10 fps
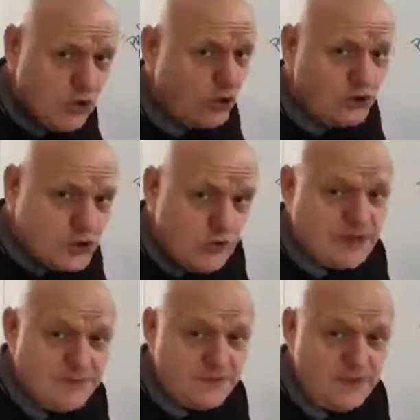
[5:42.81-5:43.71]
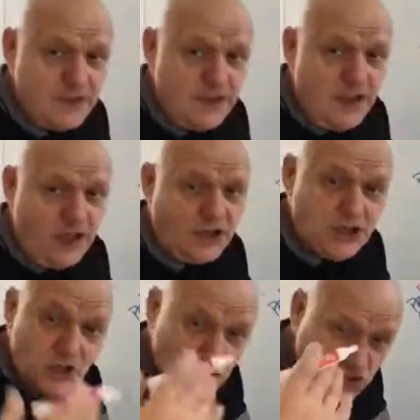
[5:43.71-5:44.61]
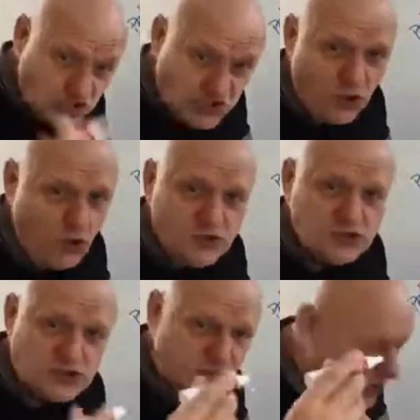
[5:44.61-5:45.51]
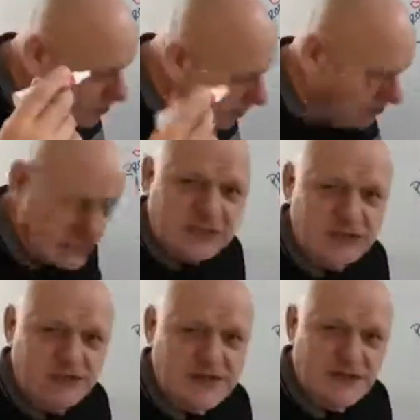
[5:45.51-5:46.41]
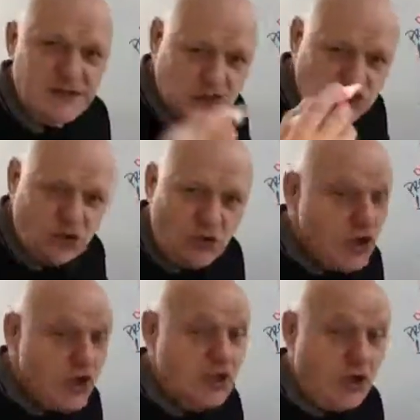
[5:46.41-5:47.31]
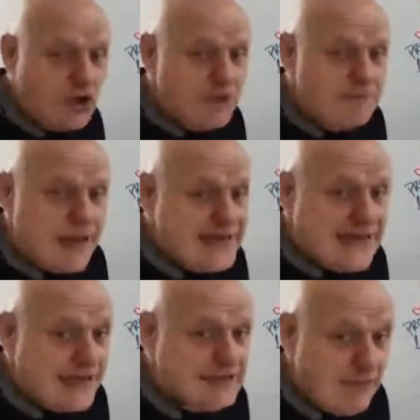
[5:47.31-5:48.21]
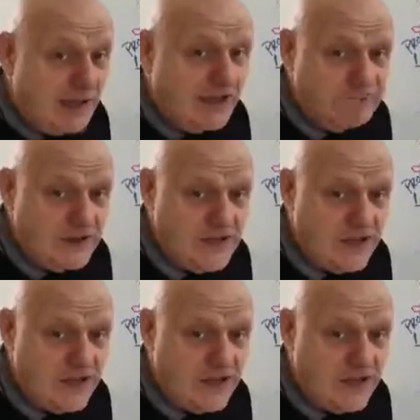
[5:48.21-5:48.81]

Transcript: doing and you still are not listening to me and you're not going to make any money, okay?